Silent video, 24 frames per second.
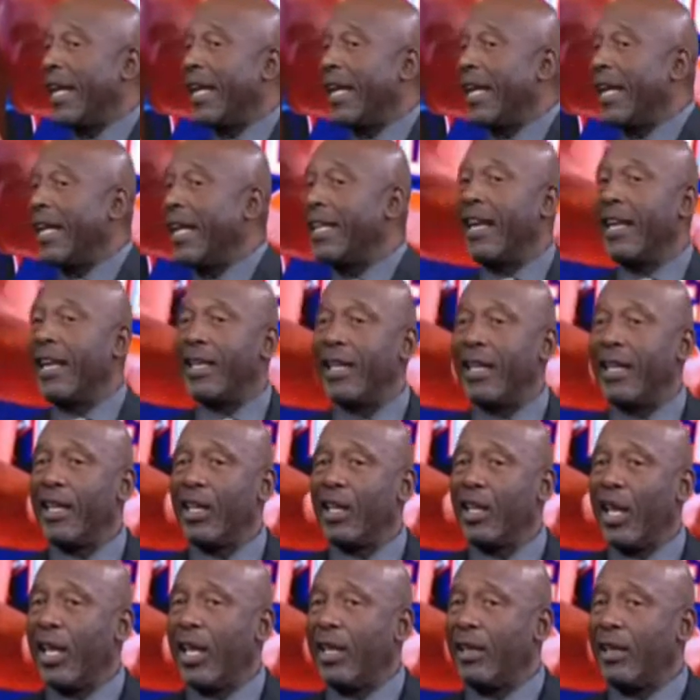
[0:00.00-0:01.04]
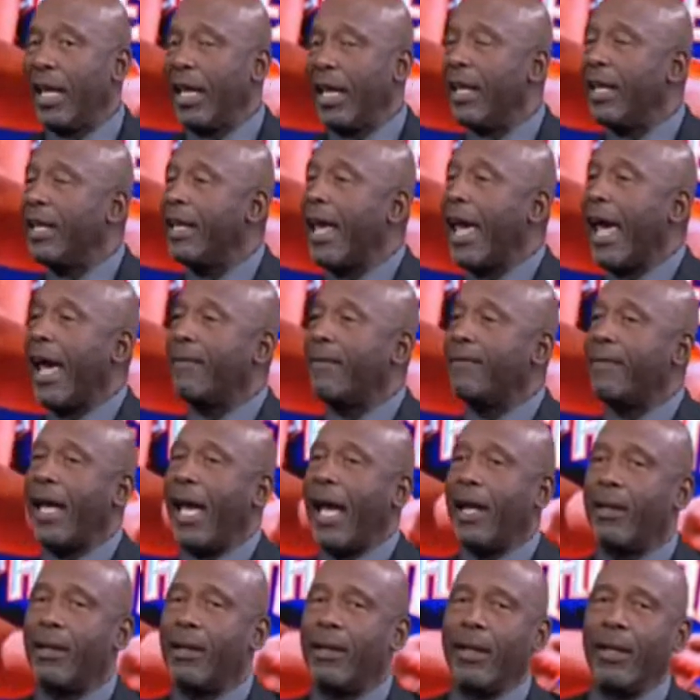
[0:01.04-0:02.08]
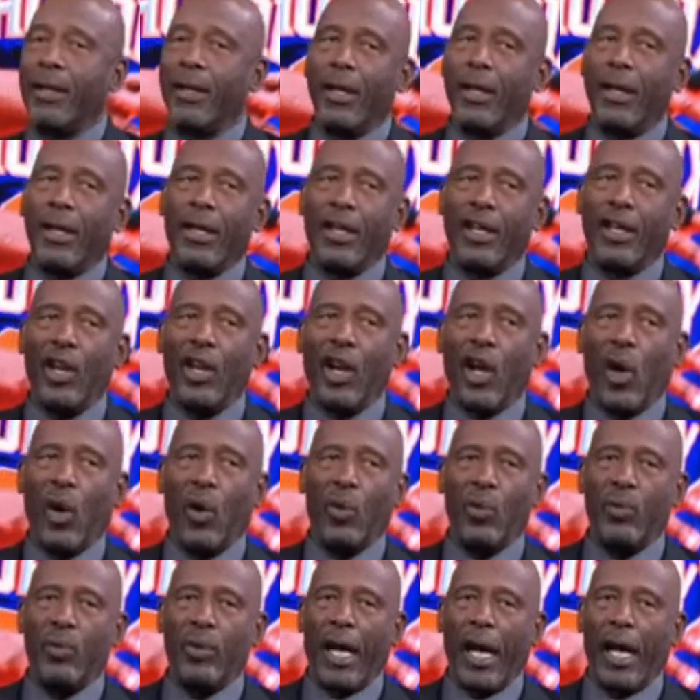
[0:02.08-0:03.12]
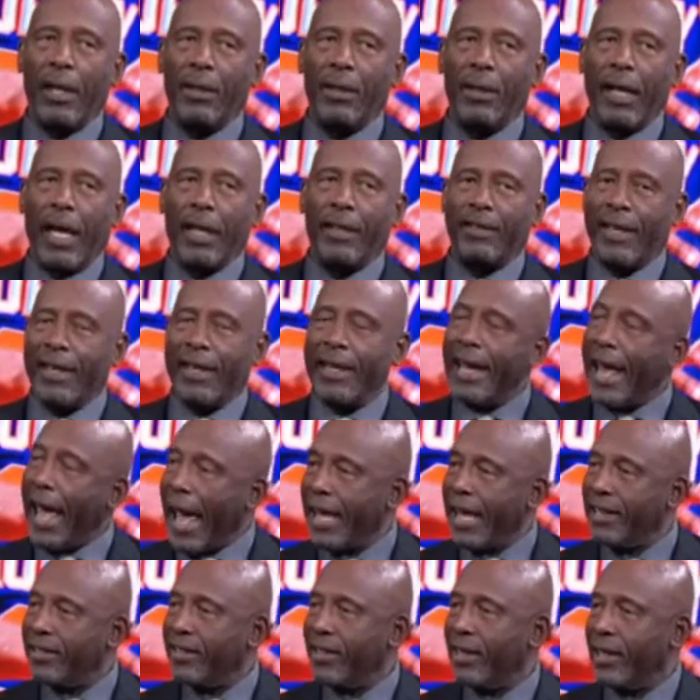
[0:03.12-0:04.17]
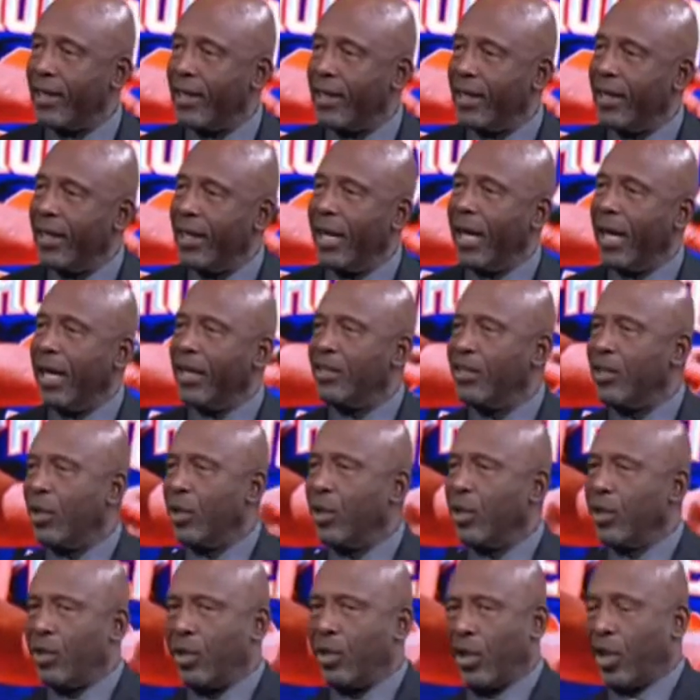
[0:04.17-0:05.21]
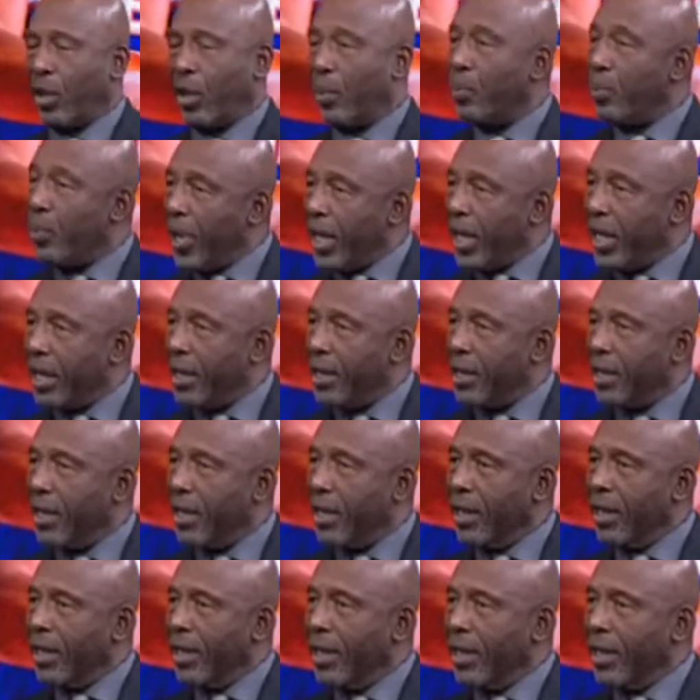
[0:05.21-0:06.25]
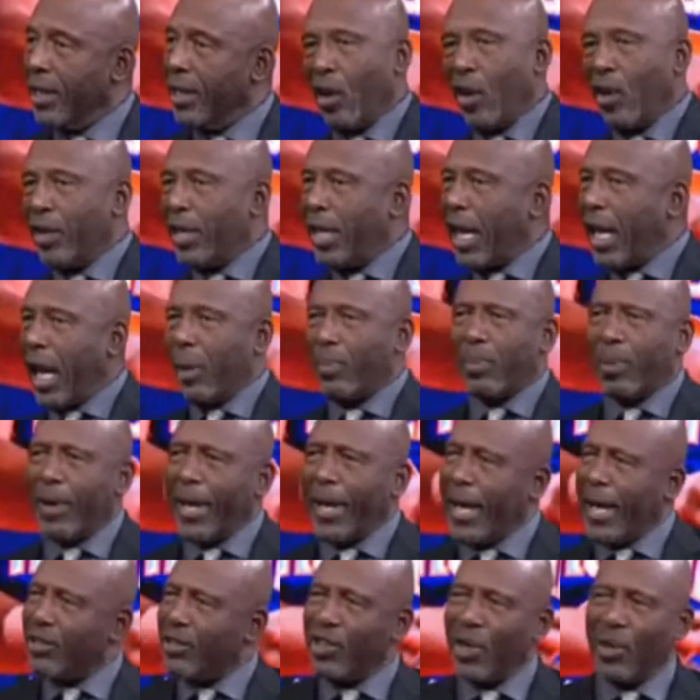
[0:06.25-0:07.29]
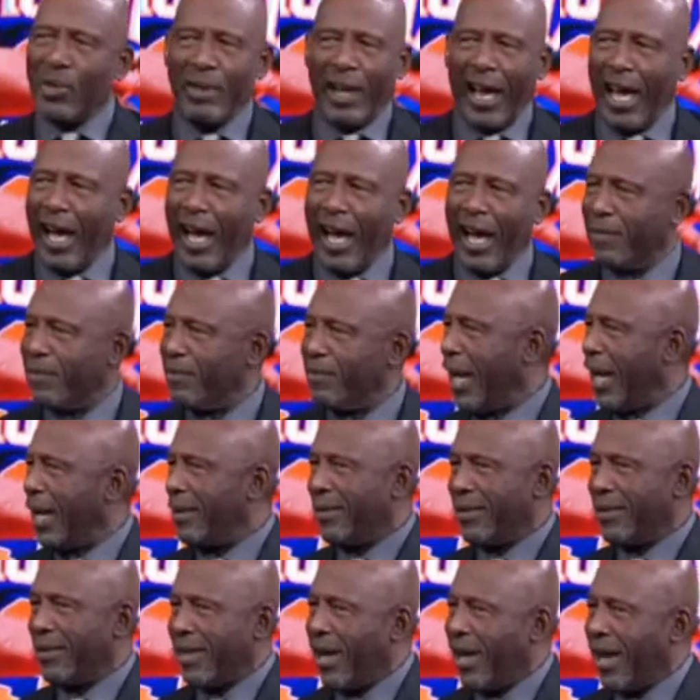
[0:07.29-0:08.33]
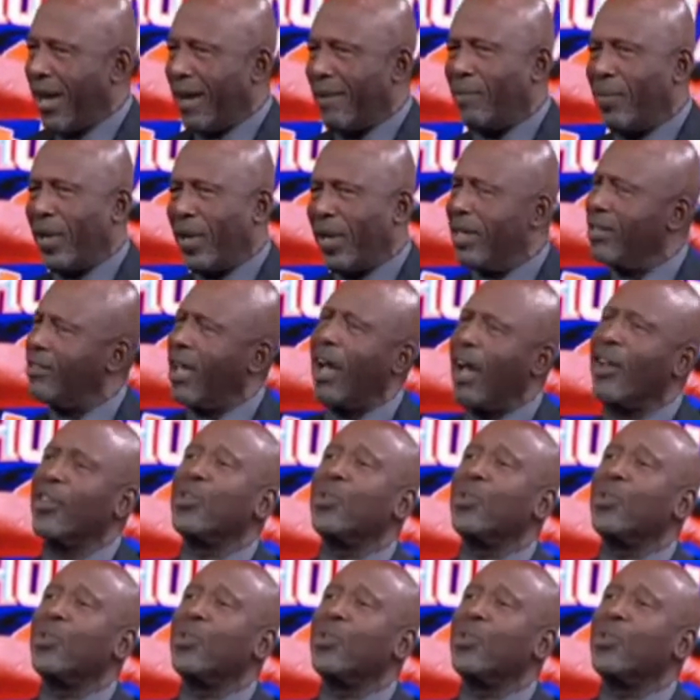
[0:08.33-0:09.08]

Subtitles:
They didn't have that that tenacity to compete. Players go down from time to time, but it's